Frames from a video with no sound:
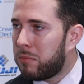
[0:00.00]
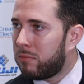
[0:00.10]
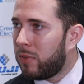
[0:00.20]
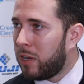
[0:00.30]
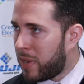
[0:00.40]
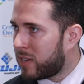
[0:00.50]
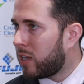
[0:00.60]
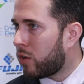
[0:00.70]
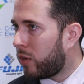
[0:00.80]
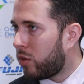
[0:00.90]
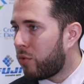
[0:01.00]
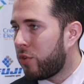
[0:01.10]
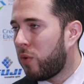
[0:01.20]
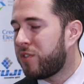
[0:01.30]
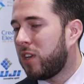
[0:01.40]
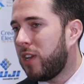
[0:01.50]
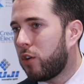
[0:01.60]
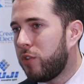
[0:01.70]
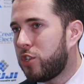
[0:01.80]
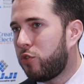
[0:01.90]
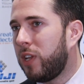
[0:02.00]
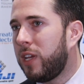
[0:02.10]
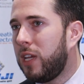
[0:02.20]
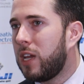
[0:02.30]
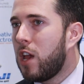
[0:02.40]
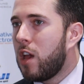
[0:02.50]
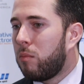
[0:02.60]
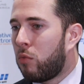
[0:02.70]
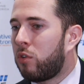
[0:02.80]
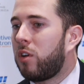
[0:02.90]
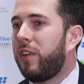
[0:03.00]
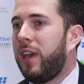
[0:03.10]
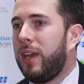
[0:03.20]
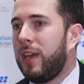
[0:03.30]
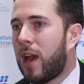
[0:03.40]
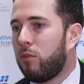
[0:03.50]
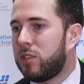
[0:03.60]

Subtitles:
in Mexico at the border with San Diego is really more of a,